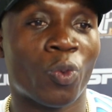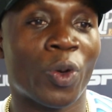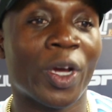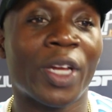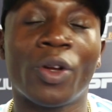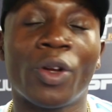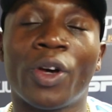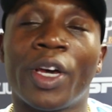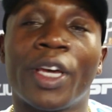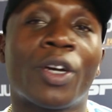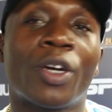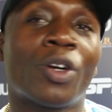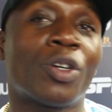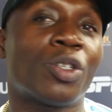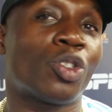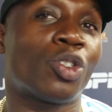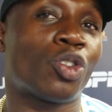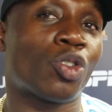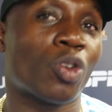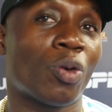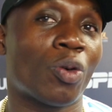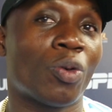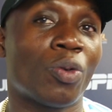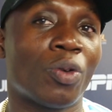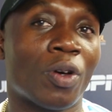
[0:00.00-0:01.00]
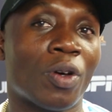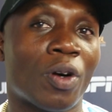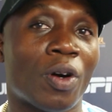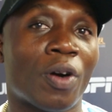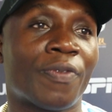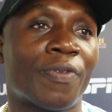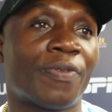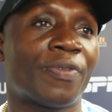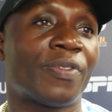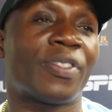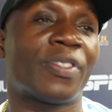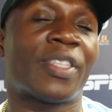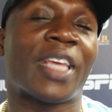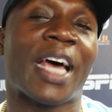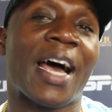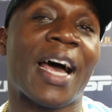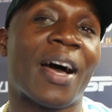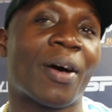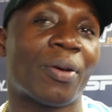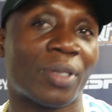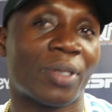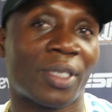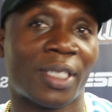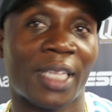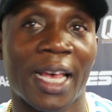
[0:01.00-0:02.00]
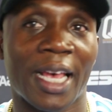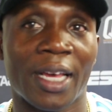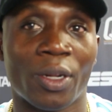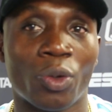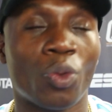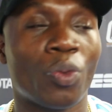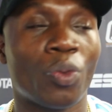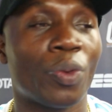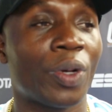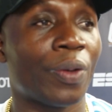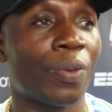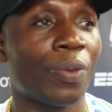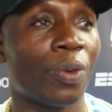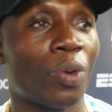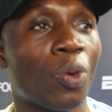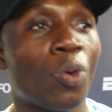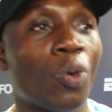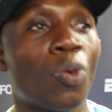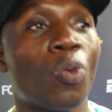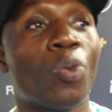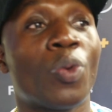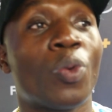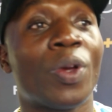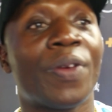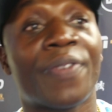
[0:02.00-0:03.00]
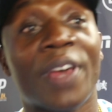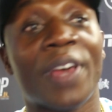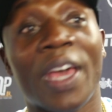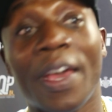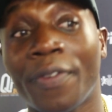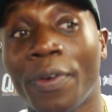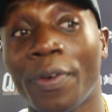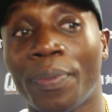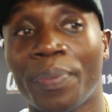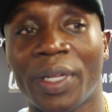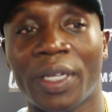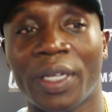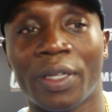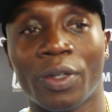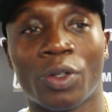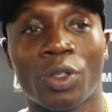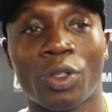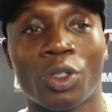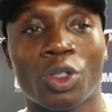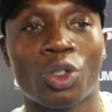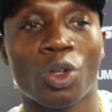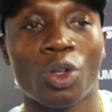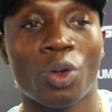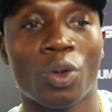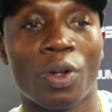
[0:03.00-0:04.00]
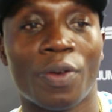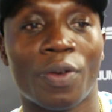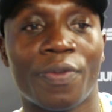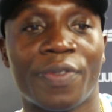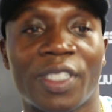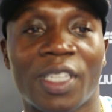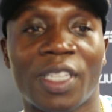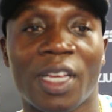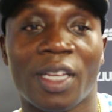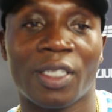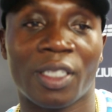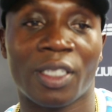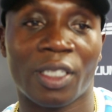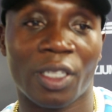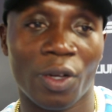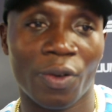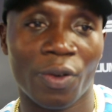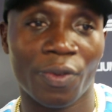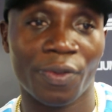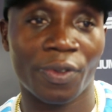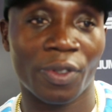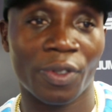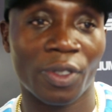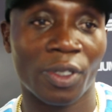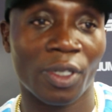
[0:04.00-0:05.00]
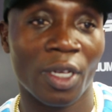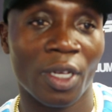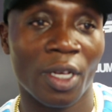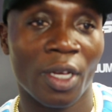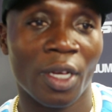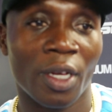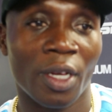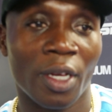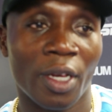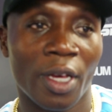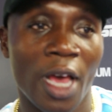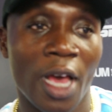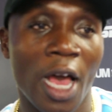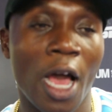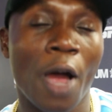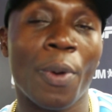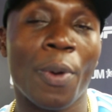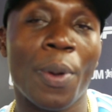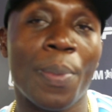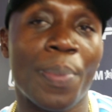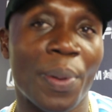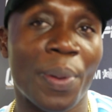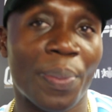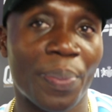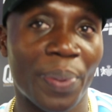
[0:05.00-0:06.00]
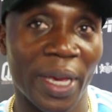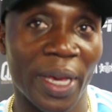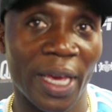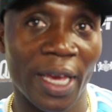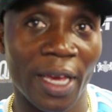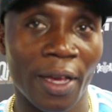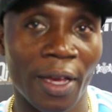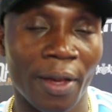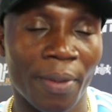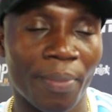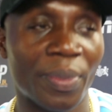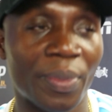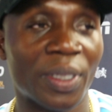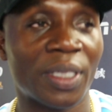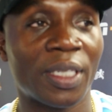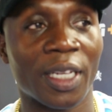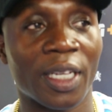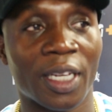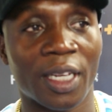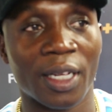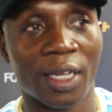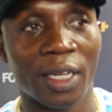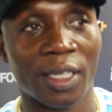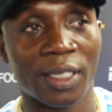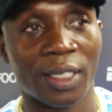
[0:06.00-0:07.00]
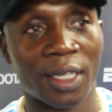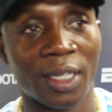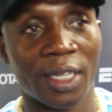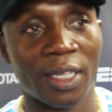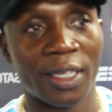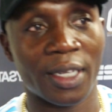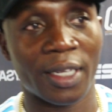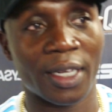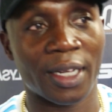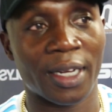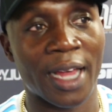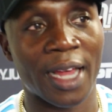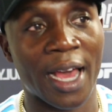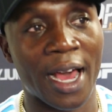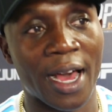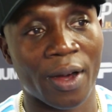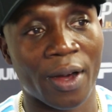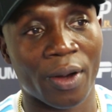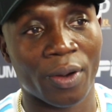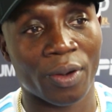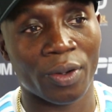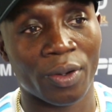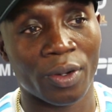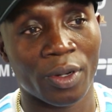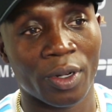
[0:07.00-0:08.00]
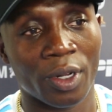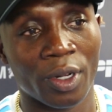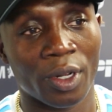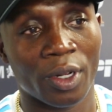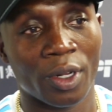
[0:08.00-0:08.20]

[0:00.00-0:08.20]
we're not in control of the outside. All we've ever been in control of is ourselves, how we prepare meticulously, and how